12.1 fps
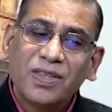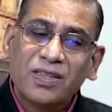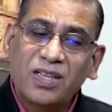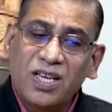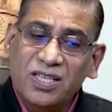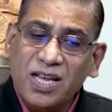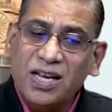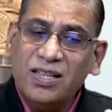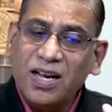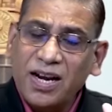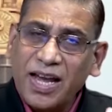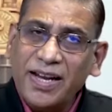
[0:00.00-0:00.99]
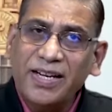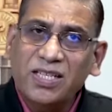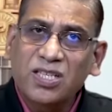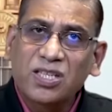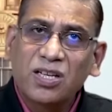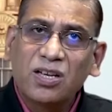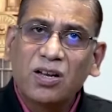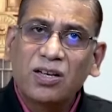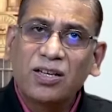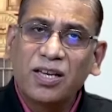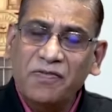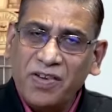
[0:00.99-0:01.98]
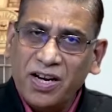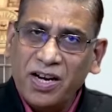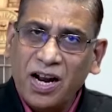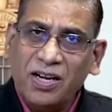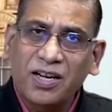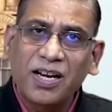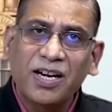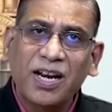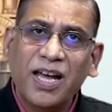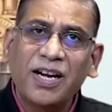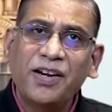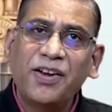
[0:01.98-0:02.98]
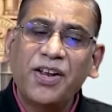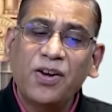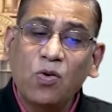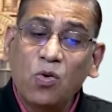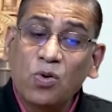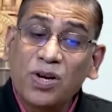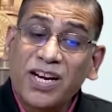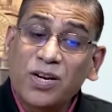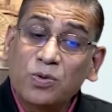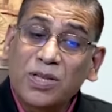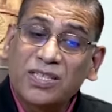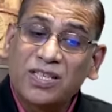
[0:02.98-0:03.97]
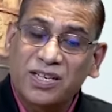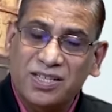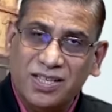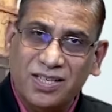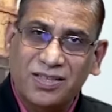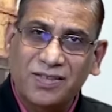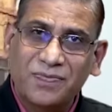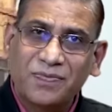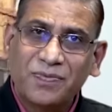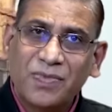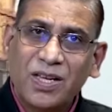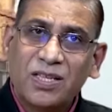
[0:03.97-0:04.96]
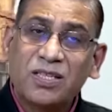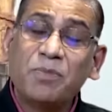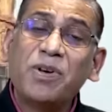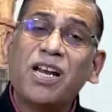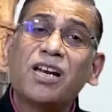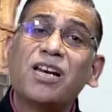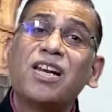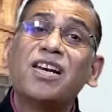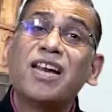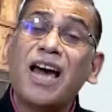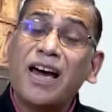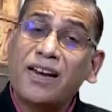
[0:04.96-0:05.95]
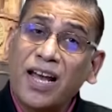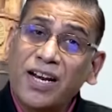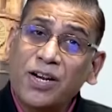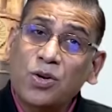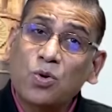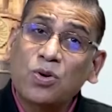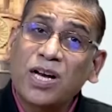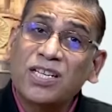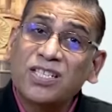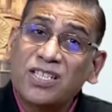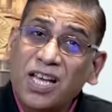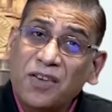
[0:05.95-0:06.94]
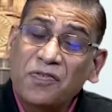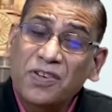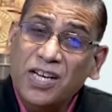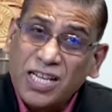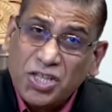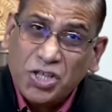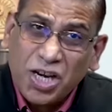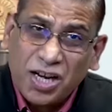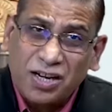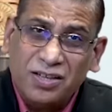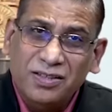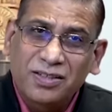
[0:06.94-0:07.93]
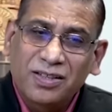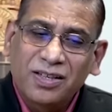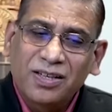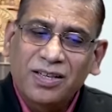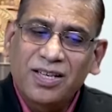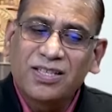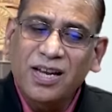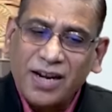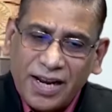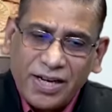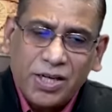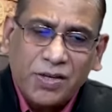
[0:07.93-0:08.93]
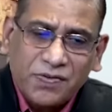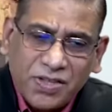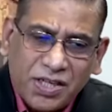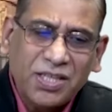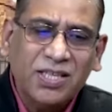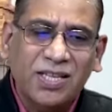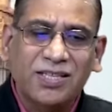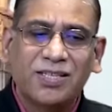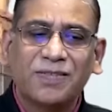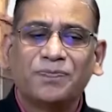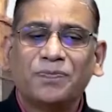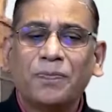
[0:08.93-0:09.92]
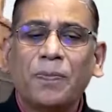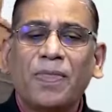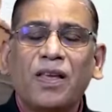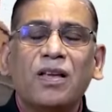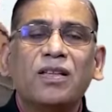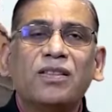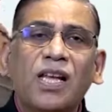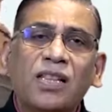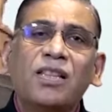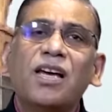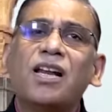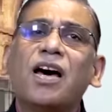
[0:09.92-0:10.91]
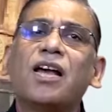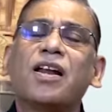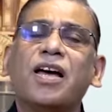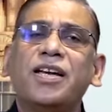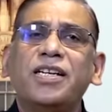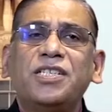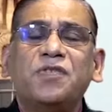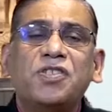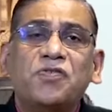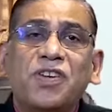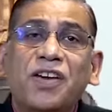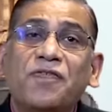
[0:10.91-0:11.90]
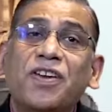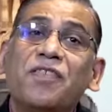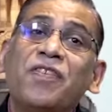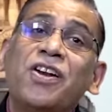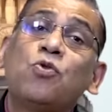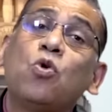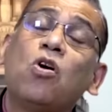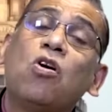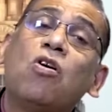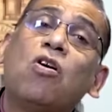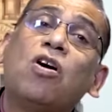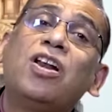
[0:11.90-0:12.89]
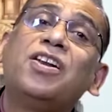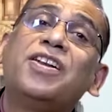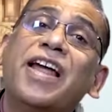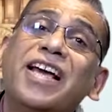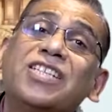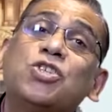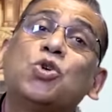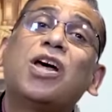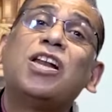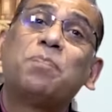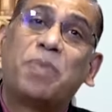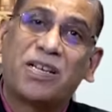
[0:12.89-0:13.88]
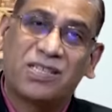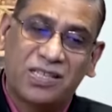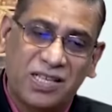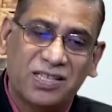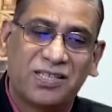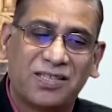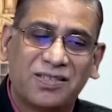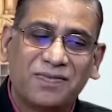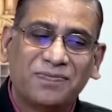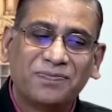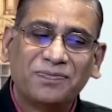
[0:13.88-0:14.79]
These are the rights given in Article 19 only to the citizen. Similarly, right to conserve culture is a right of citizens. Then there are rights which we have given to all natural persons,